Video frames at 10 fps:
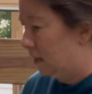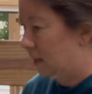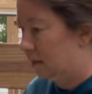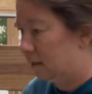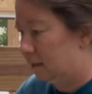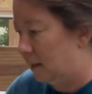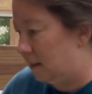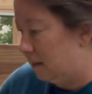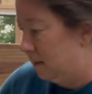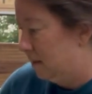things?
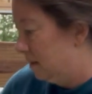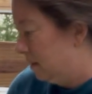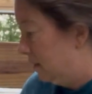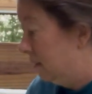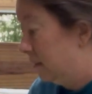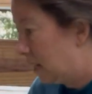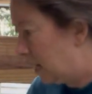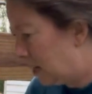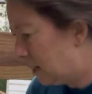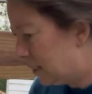Like,
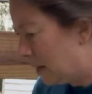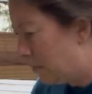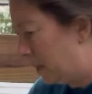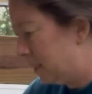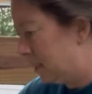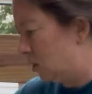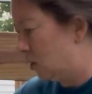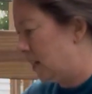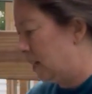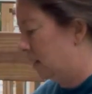Eric is at basic
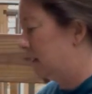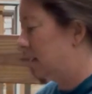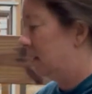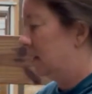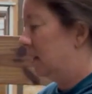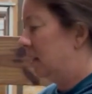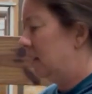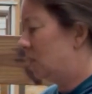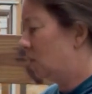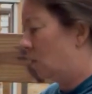training.
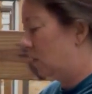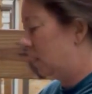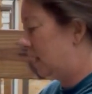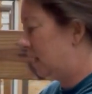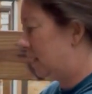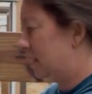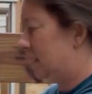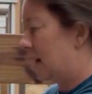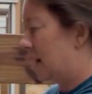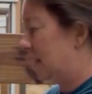He totally
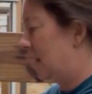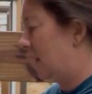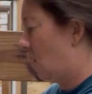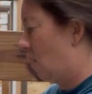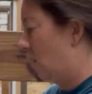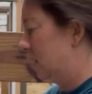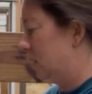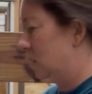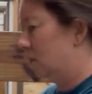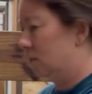decided that all on
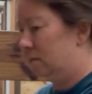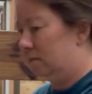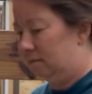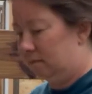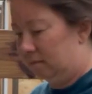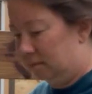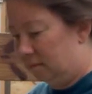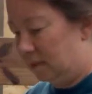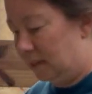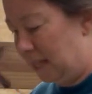his own.
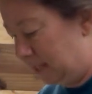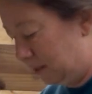And that's